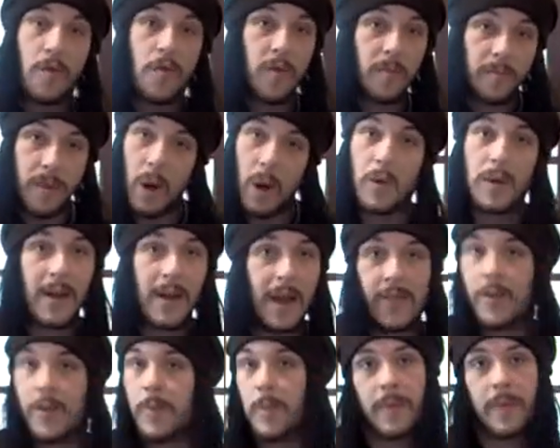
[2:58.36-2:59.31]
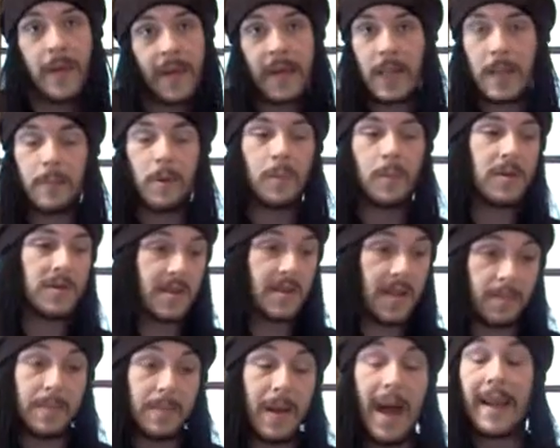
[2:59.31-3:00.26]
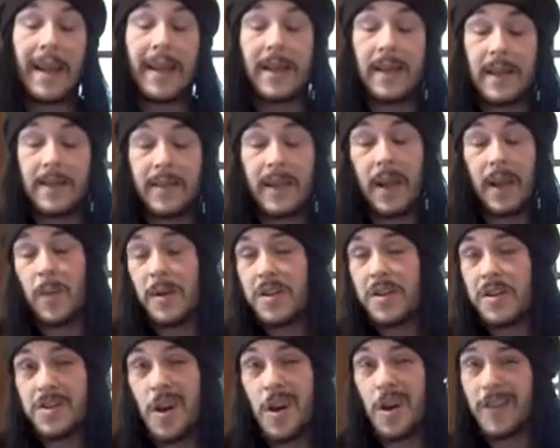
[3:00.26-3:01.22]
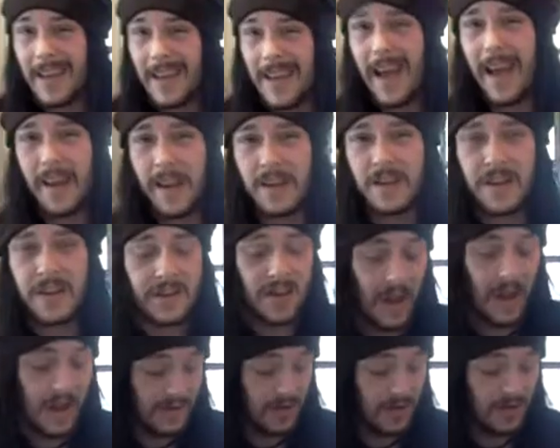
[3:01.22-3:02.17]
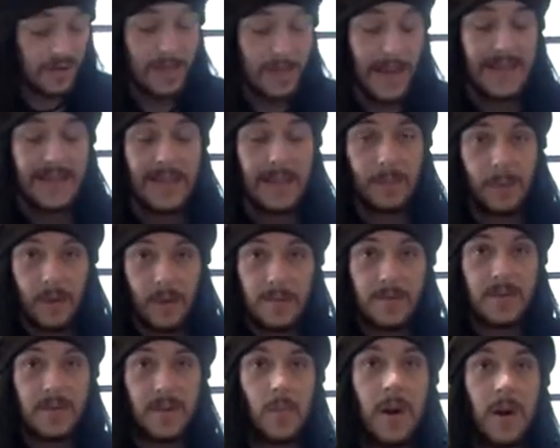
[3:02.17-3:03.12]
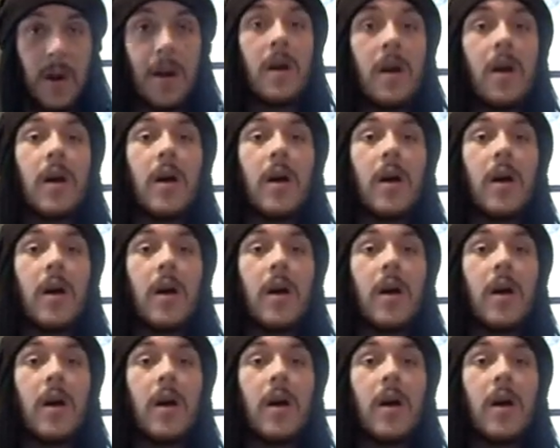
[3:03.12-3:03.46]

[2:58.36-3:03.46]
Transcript: them, poking at them and picking them up, because they'll panic, and if they go into shock they can actually die. So just basically put them somewhere